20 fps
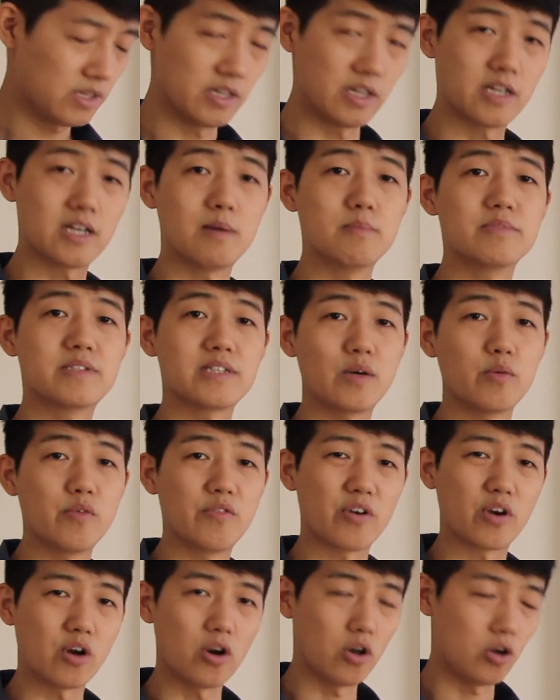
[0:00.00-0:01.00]
It comes down
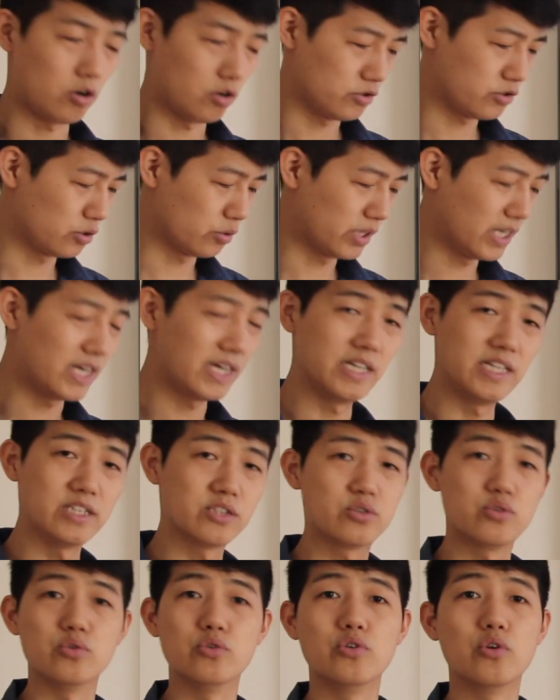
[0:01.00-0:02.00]
with a claw, so that
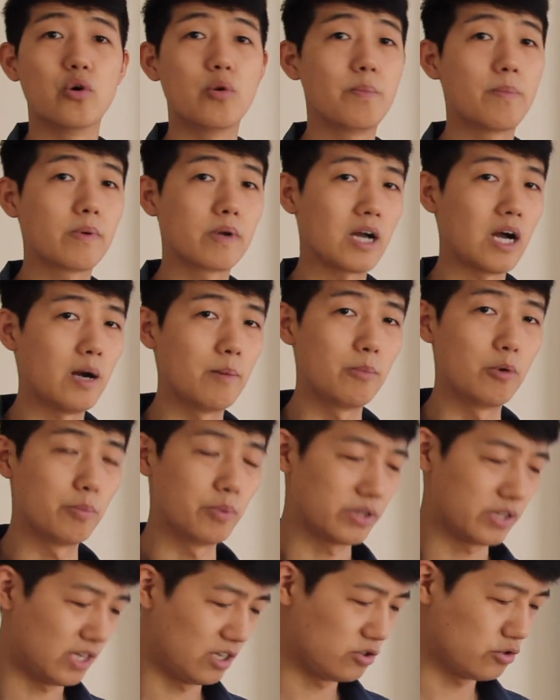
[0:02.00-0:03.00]
leads to no combo
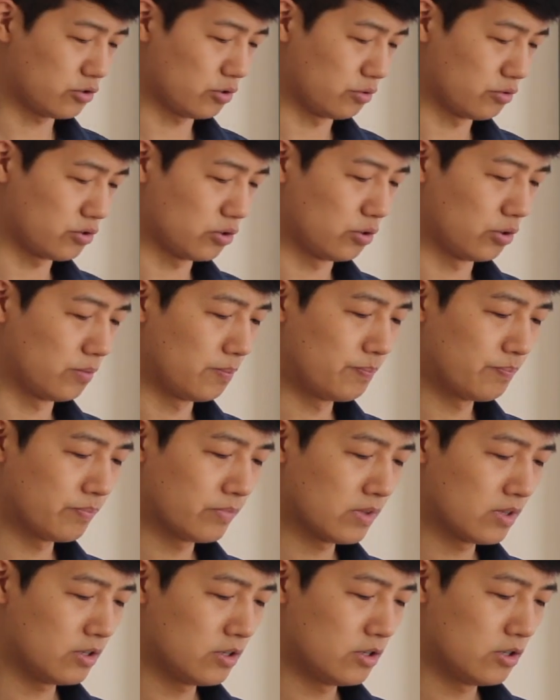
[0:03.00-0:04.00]
potential. So
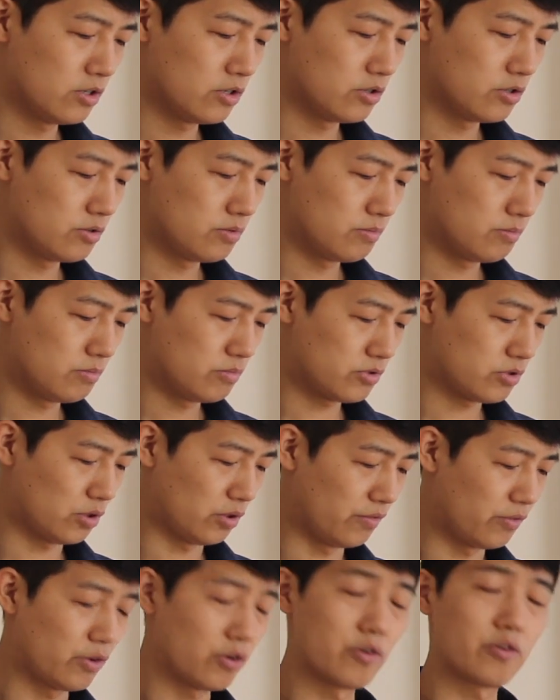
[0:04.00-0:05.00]

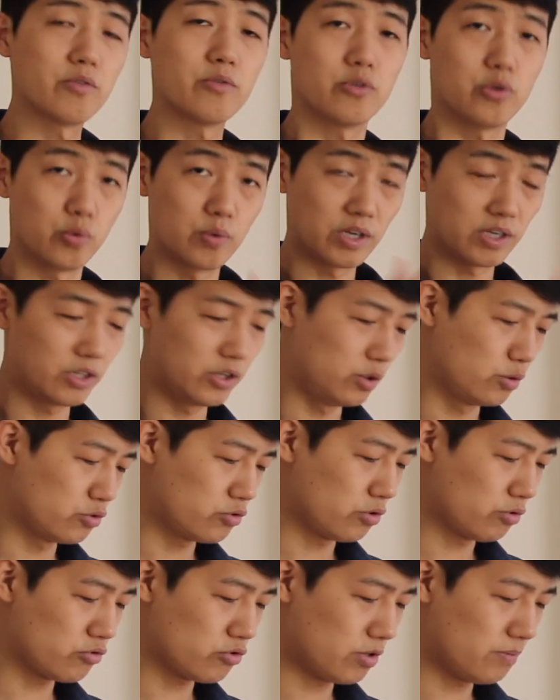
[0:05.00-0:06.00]
if you're doing a
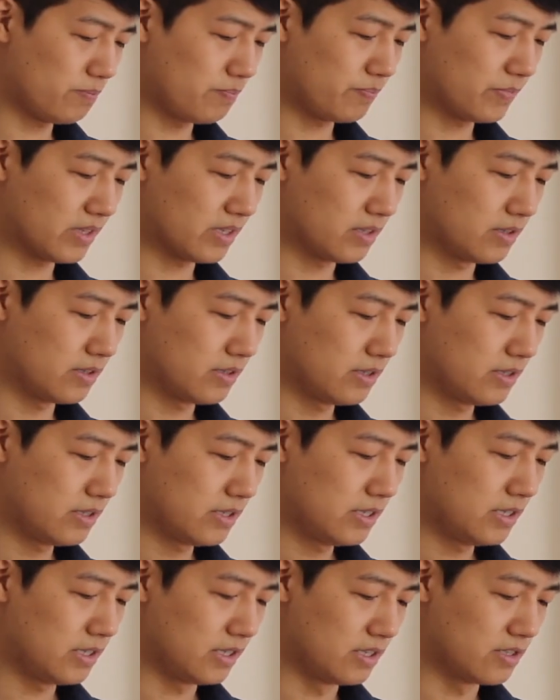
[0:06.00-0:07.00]
neutral jump,
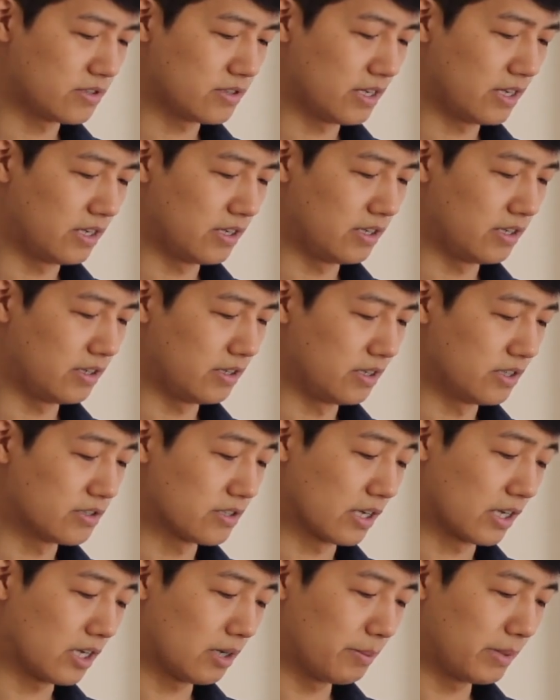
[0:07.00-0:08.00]
it's
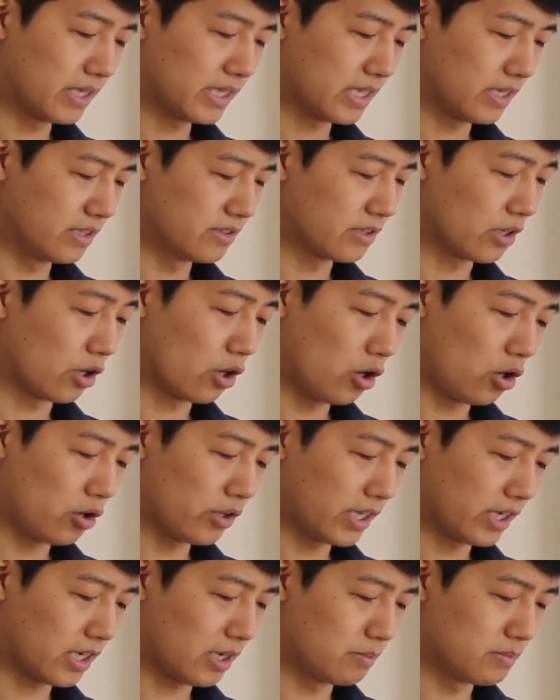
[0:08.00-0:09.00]
a claw
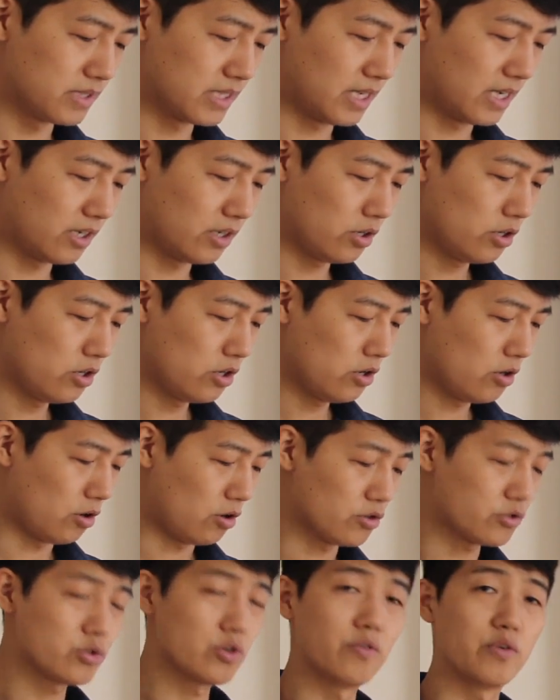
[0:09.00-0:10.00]
that comes down.
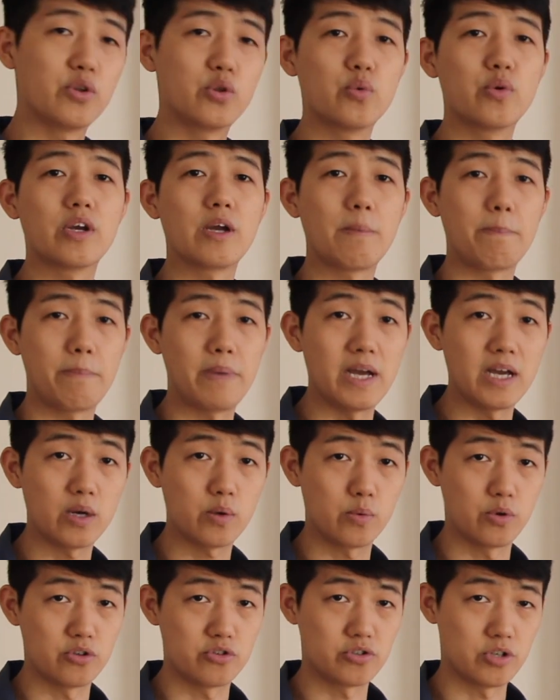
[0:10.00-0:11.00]
Also, if you're doing a
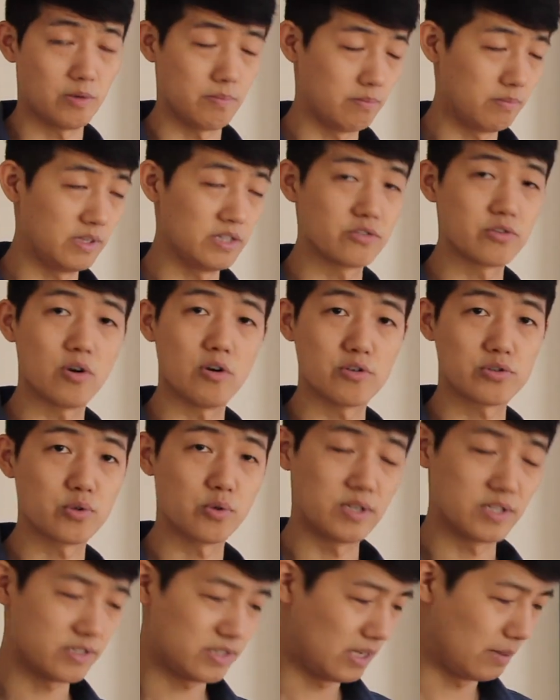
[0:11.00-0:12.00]
backward jump, it's also
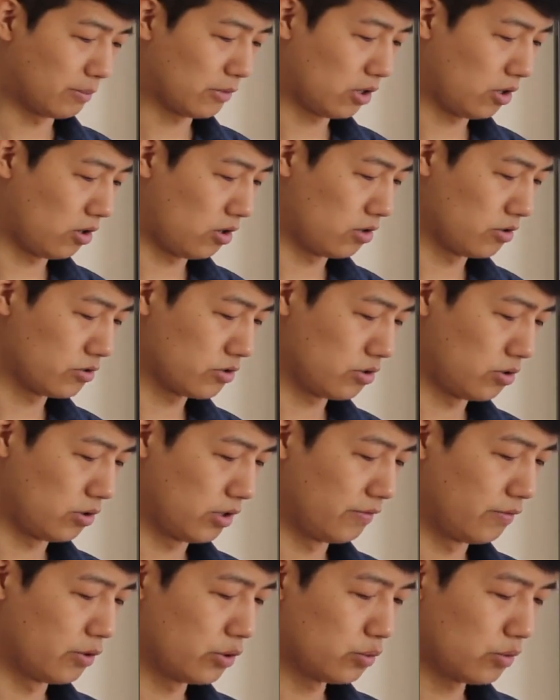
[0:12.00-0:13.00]
the same claw. So
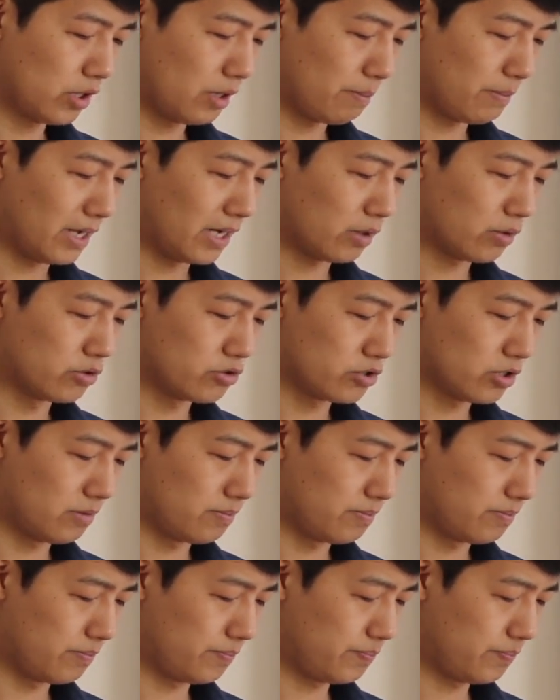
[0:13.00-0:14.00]
if you're doing a backward
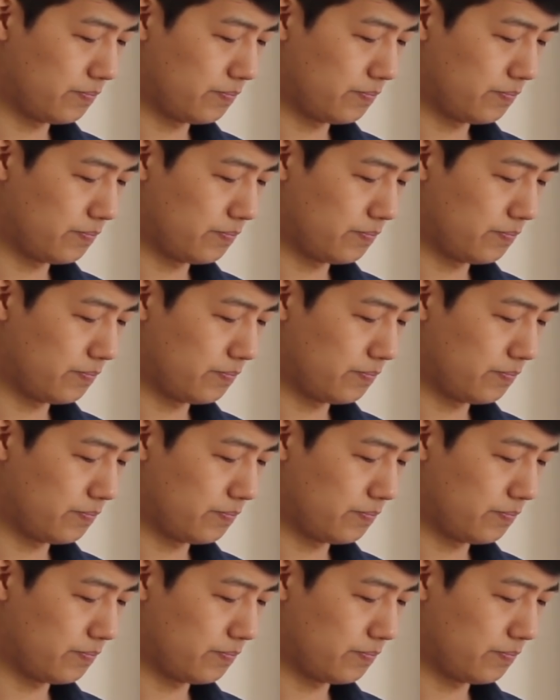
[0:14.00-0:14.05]
jump,